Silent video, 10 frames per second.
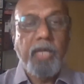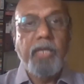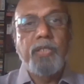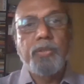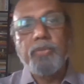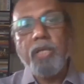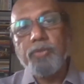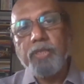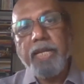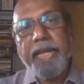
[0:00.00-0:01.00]
In
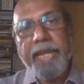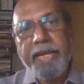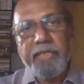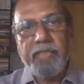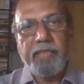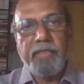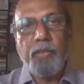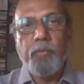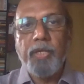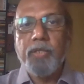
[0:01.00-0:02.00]
2008,
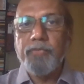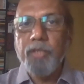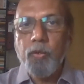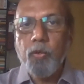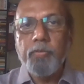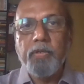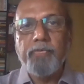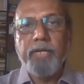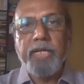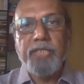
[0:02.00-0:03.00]
in wake of the global
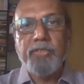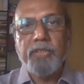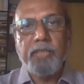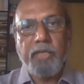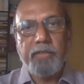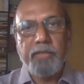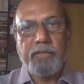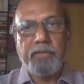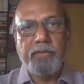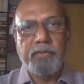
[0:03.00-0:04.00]
financial
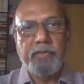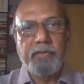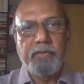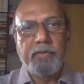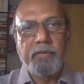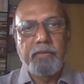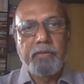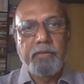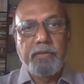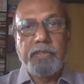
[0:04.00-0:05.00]
crisis,
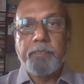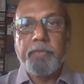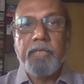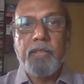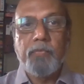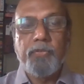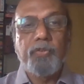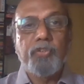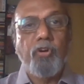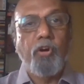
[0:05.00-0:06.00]
Japan, which
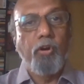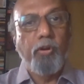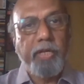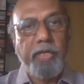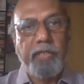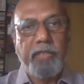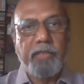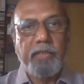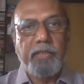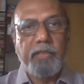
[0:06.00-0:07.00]
was already
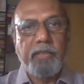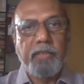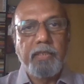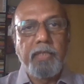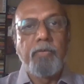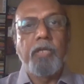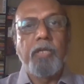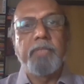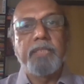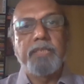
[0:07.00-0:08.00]
in a
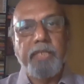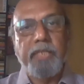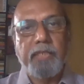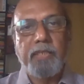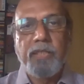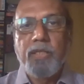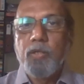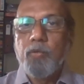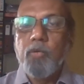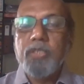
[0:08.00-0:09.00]
moribund state,
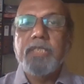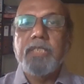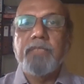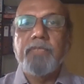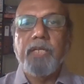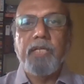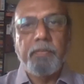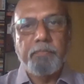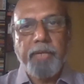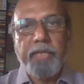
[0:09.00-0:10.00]
was severely
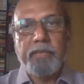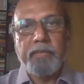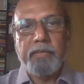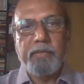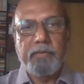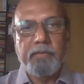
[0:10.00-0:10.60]
impacted.